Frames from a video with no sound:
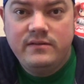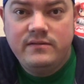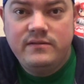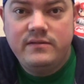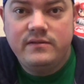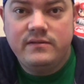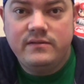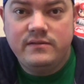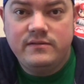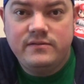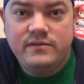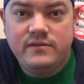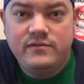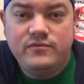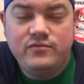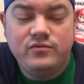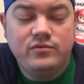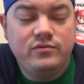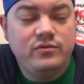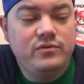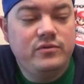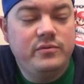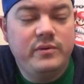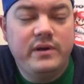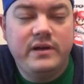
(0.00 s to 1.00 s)
to
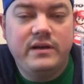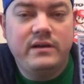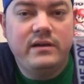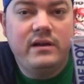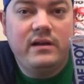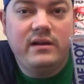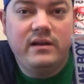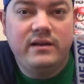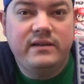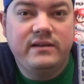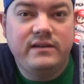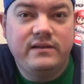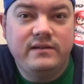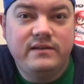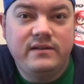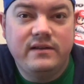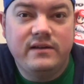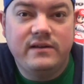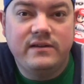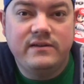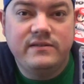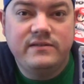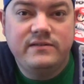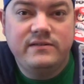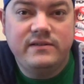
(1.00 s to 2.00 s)
draw you in like it
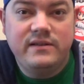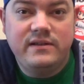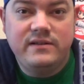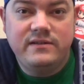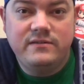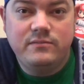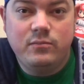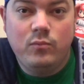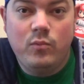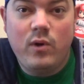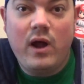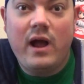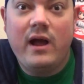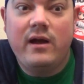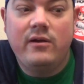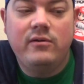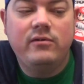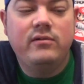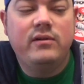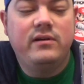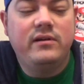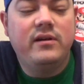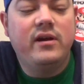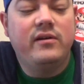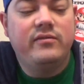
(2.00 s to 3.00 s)
does is
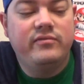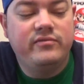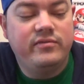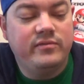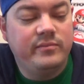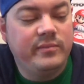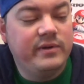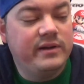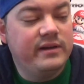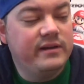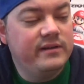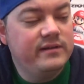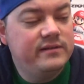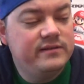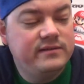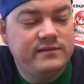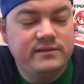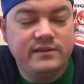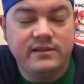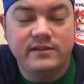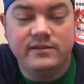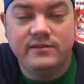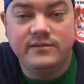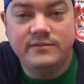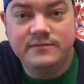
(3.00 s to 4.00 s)
wow enough for me.
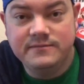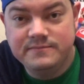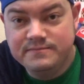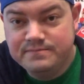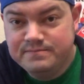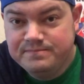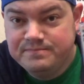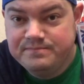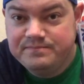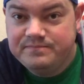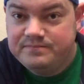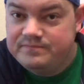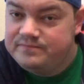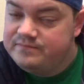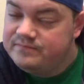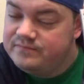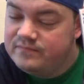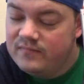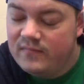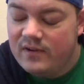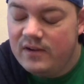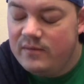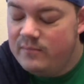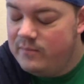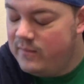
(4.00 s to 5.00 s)
So,
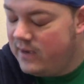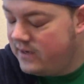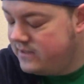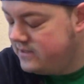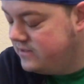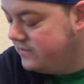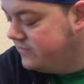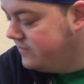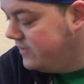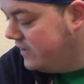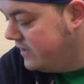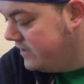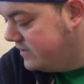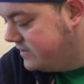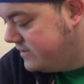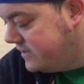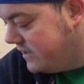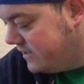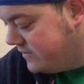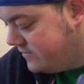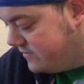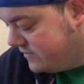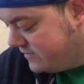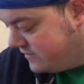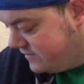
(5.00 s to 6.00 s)
massive fan of
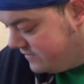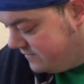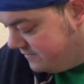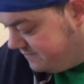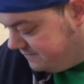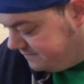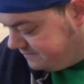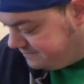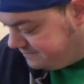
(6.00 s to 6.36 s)
Tetris.